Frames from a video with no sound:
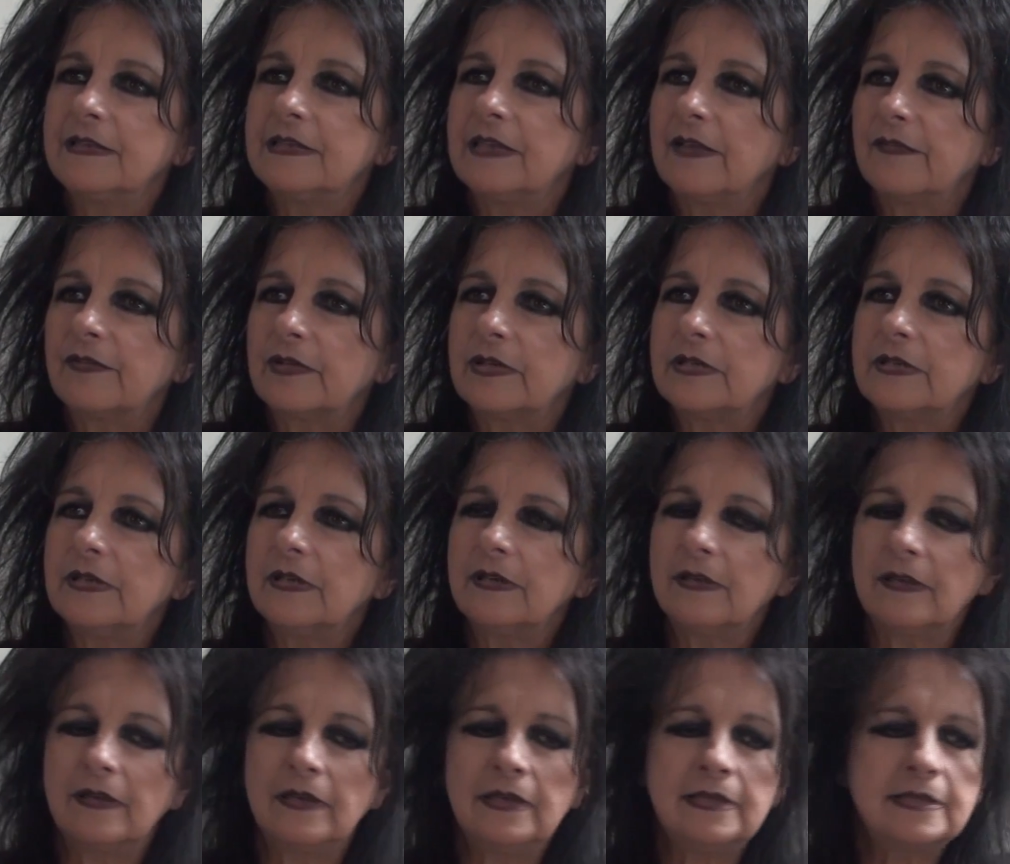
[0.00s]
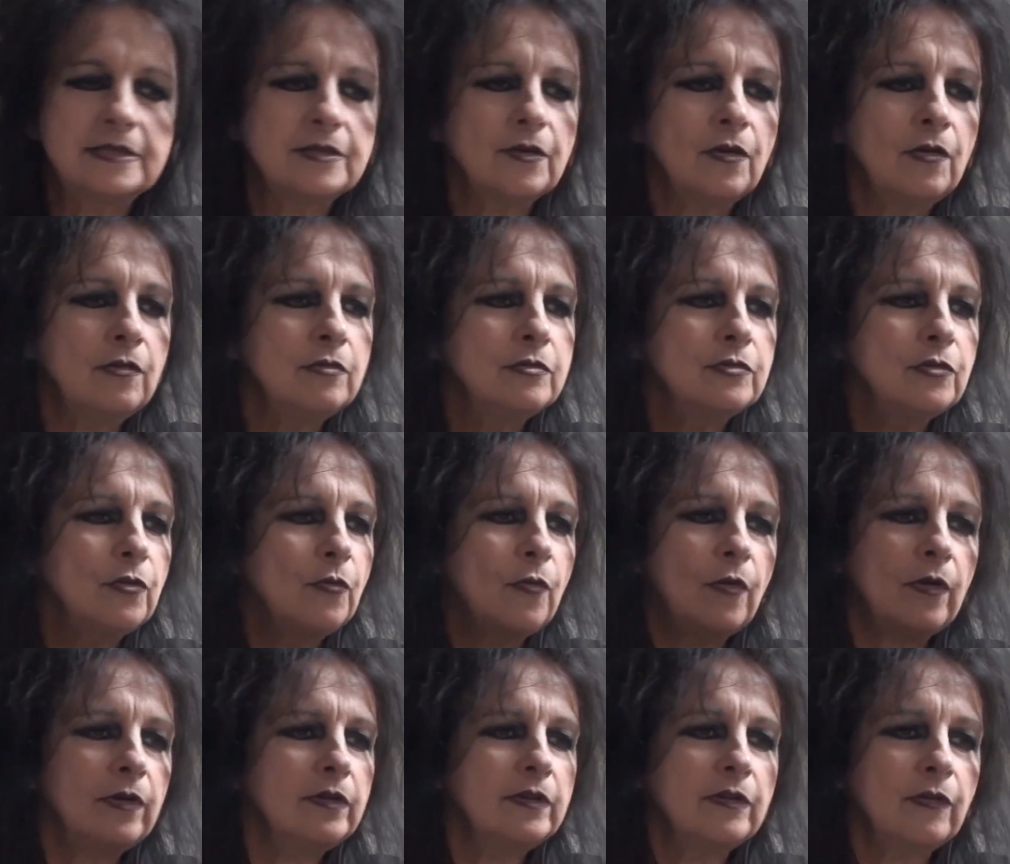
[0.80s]
It's everything. It's all the
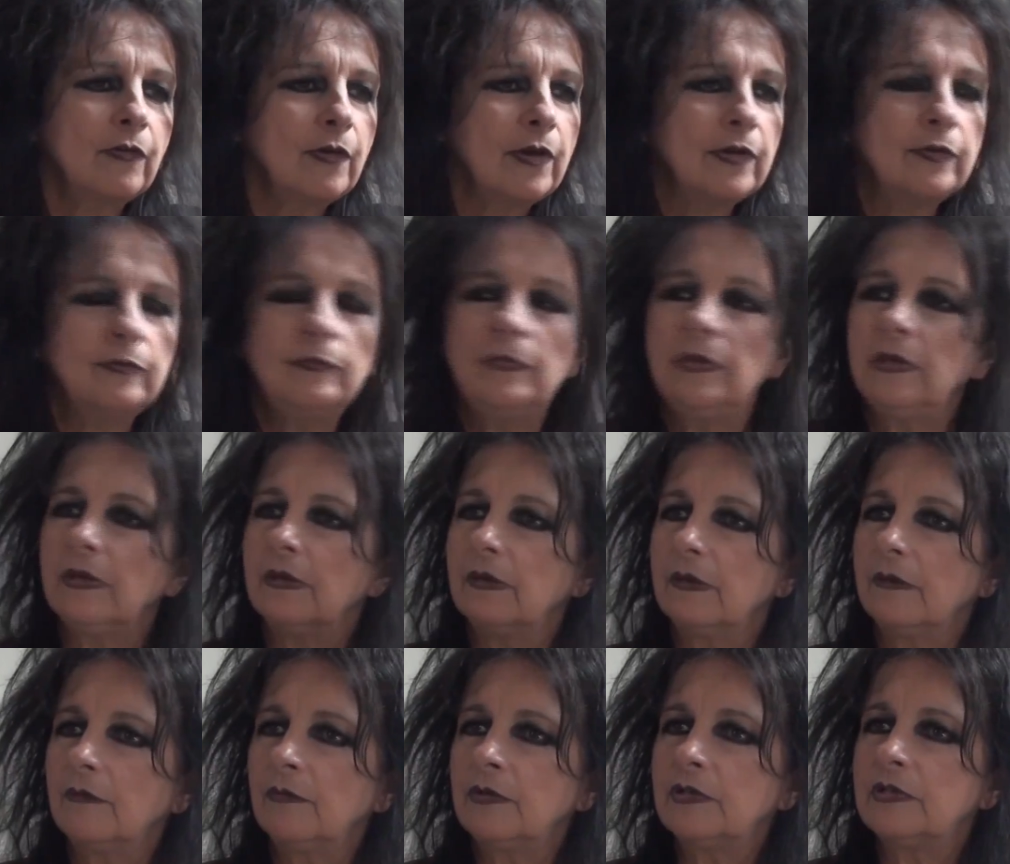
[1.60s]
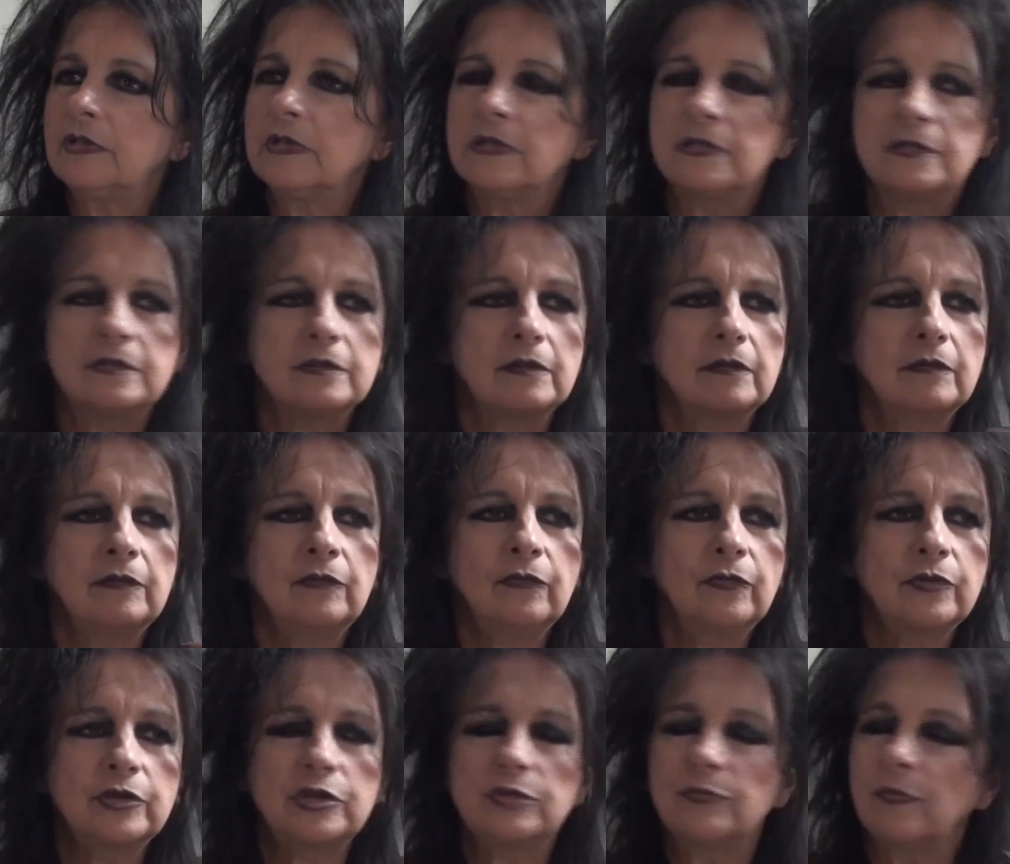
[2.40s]
world around me, which is
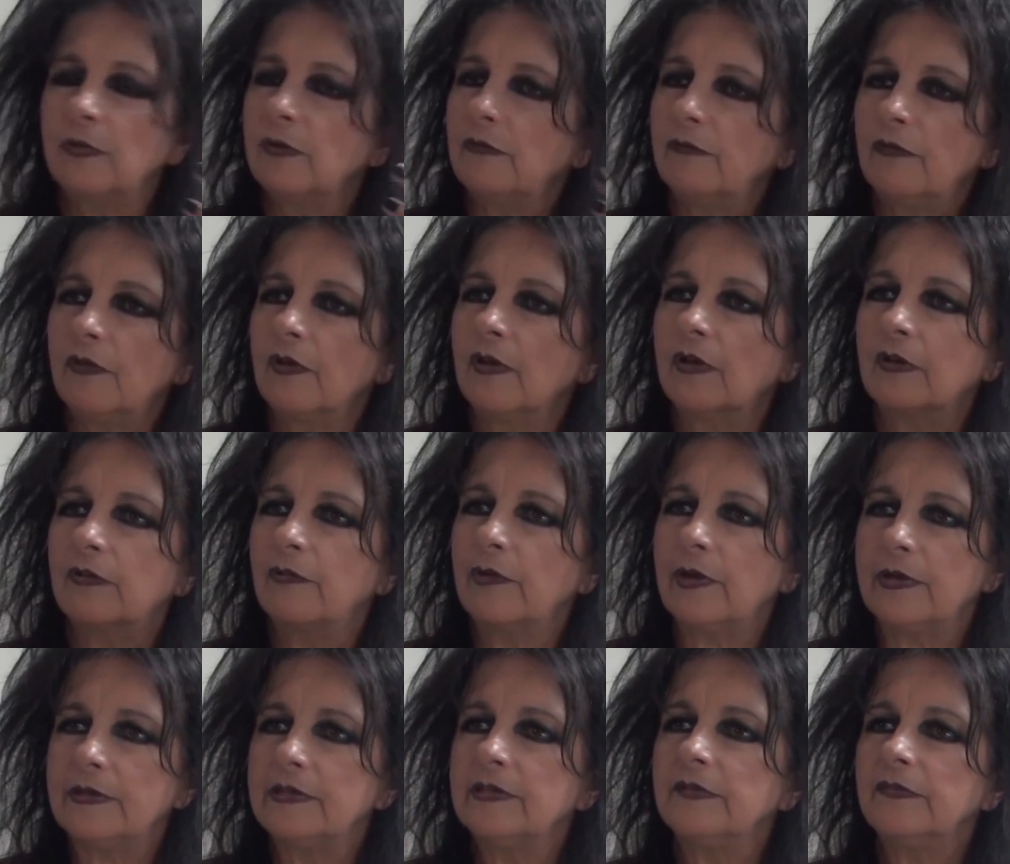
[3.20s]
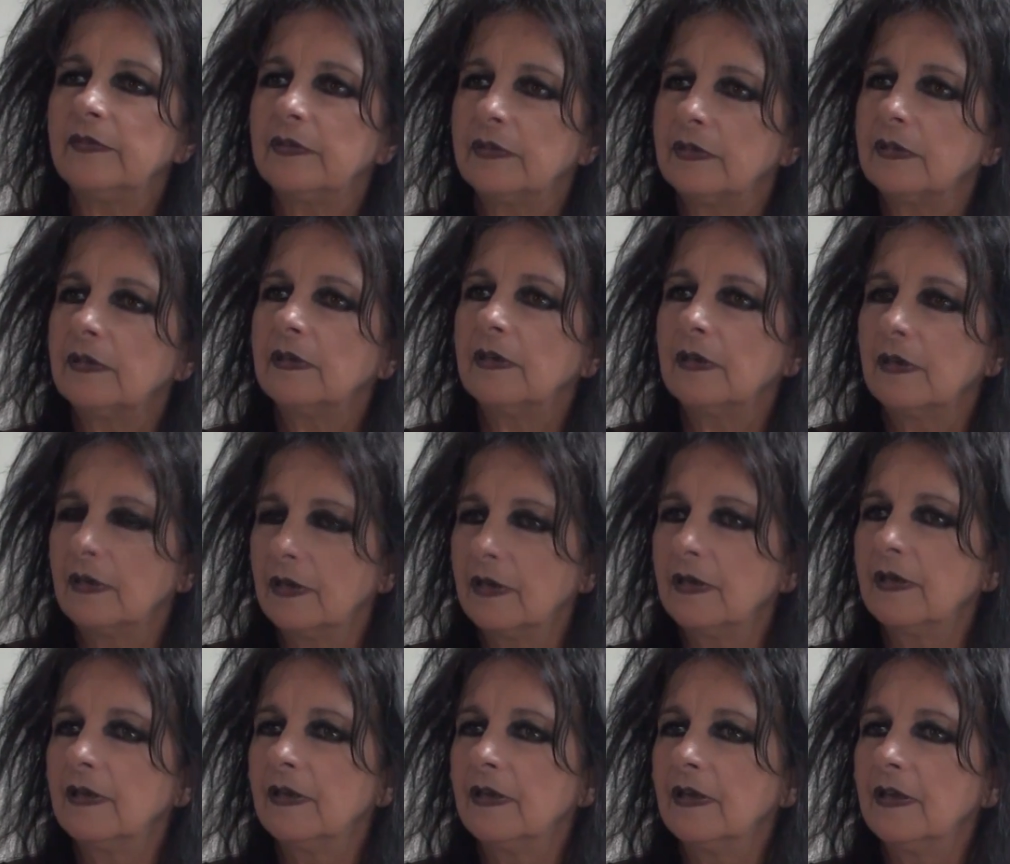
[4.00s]
nourishment for creativity.
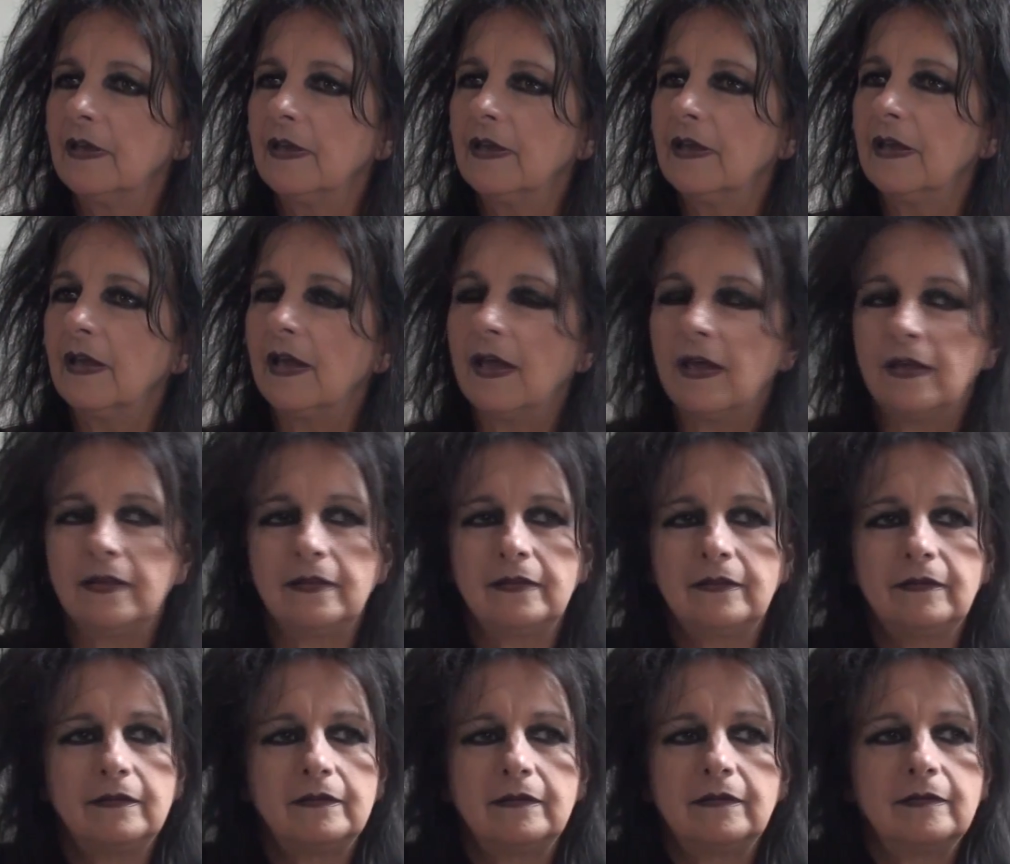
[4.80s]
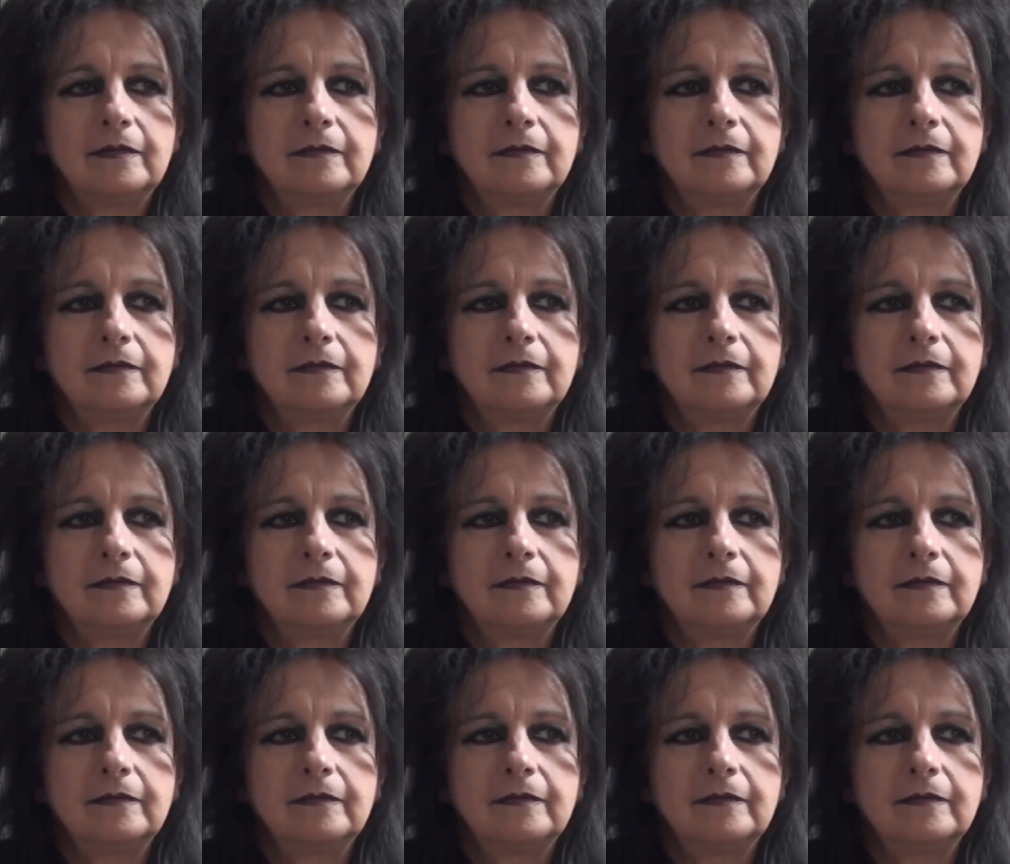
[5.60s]
And